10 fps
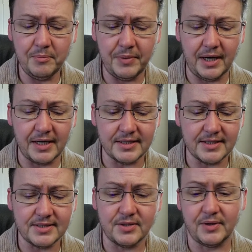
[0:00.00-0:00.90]
But,
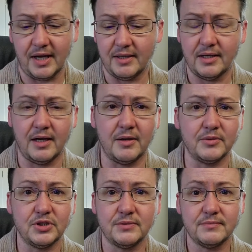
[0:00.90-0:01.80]
so yeah, uh,
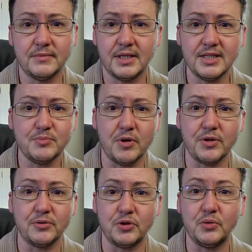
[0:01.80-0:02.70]
his
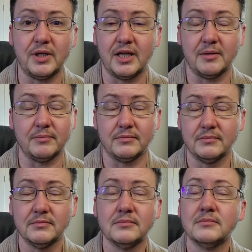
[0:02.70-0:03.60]
brother knew him,
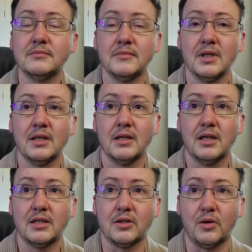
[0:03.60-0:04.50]

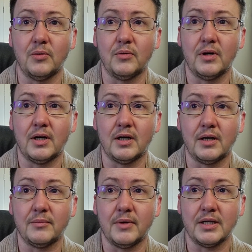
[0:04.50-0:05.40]
you know,
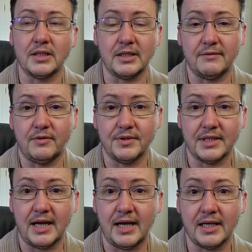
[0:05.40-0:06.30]
um, on a level
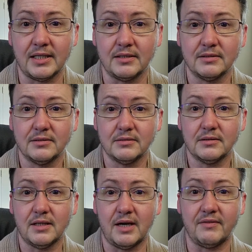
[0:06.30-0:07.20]
that I
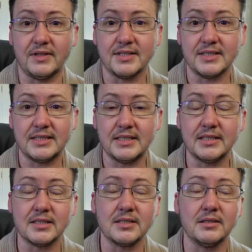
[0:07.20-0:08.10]
obviously
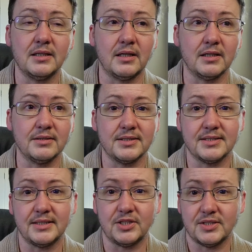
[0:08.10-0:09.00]
didn't, uh,
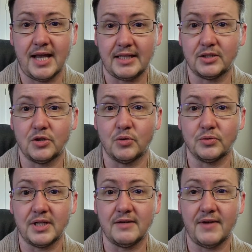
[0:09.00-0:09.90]
since I just hadn't known
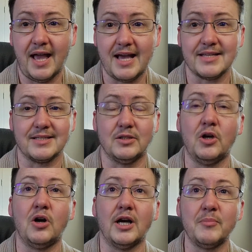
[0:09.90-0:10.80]
Dave as
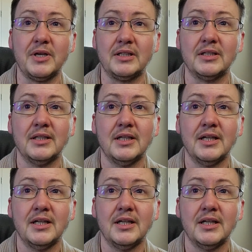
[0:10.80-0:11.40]
long. I mean,